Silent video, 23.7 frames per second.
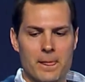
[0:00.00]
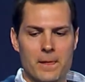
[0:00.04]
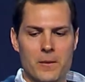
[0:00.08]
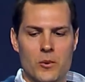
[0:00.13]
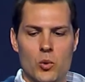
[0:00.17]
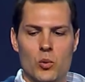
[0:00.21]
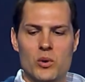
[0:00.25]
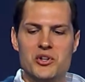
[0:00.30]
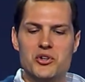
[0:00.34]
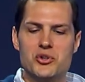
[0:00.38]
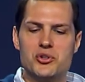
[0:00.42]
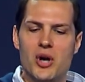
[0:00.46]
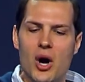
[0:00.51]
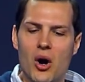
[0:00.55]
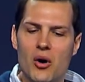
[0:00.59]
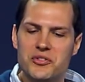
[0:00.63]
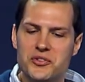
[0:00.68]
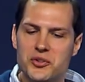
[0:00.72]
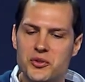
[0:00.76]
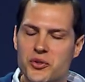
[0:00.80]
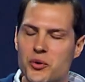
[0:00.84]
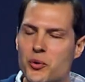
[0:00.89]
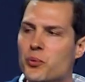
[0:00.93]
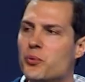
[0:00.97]
When you go
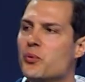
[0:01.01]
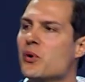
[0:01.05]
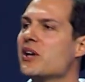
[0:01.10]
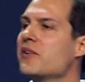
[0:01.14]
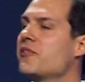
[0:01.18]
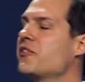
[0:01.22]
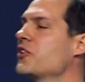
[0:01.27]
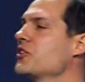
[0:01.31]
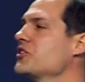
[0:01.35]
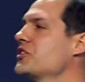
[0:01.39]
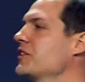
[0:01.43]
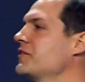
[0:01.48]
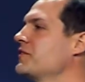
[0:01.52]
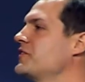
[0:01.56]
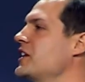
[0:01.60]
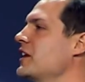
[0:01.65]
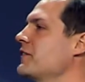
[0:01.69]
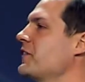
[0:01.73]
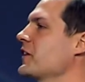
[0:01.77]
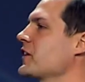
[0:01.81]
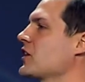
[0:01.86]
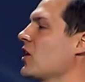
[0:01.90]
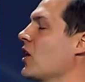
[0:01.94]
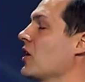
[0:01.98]
through the rivers of
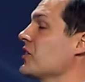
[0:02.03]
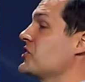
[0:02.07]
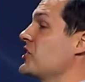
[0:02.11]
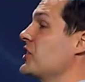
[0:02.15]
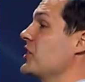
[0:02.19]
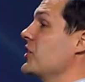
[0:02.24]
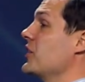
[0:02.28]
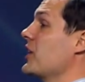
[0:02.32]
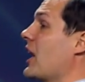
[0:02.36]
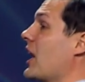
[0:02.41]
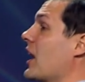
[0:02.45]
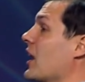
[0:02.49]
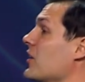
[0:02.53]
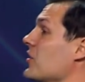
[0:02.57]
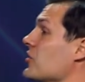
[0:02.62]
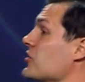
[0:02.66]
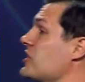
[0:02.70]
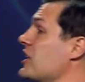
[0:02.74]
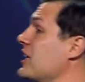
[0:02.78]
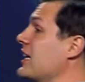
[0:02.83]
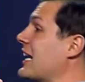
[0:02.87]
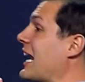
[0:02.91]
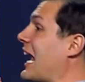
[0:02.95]
difficulty and you're not understanding